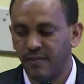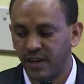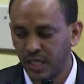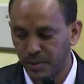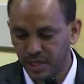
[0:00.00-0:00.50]

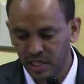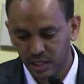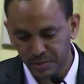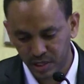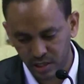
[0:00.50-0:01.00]
fundamental
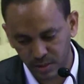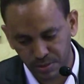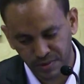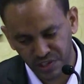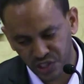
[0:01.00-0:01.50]
subjects in
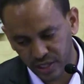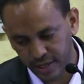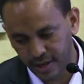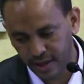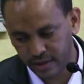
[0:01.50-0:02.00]
prevention
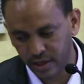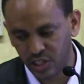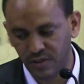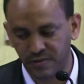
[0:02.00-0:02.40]
and halting HIV